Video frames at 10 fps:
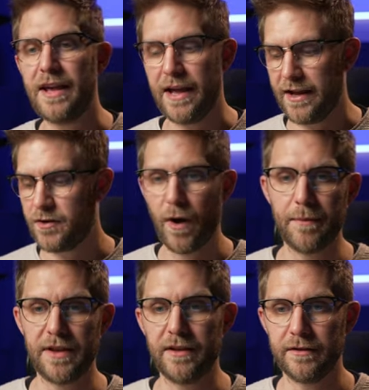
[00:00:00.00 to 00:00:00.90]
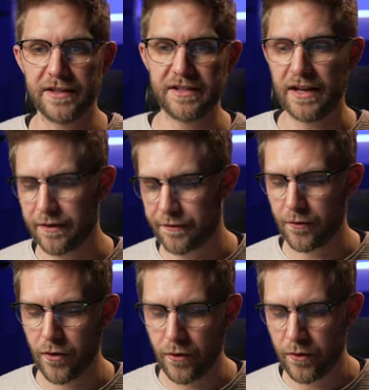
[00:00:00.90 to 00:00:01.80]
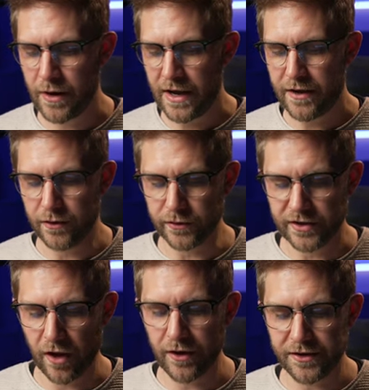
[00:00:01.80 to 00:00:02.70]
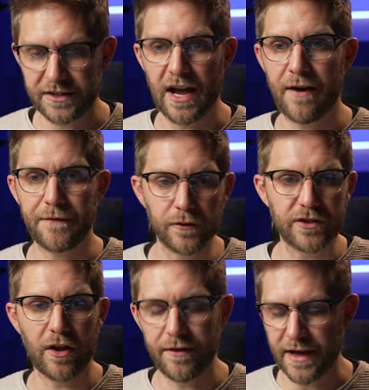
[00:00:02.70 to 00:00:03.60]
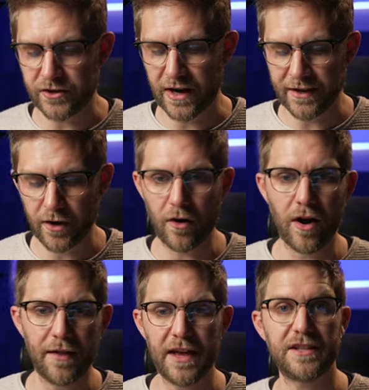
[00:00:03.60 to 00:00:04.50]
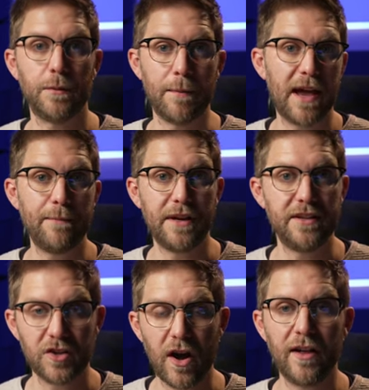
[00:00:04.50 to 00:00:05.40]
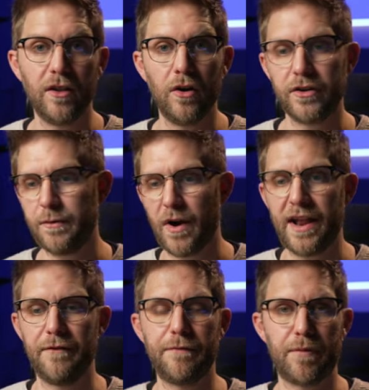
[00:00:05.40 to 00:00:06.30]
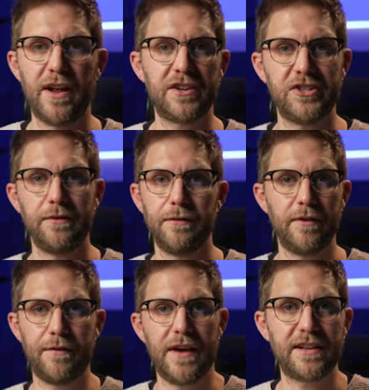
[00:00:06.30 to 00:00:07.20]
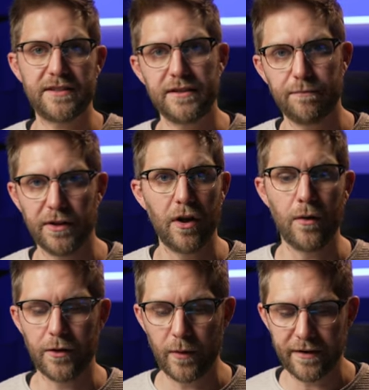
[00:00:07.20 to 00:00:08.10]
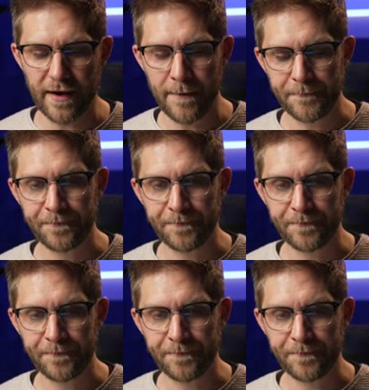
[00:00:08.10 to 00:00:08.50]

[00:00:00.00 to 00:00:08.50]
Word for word: and you might be listening through your solo stuff, you'll solo that track and go, all right, that's my main bit of dialogue. You might have production effects below it or whatever,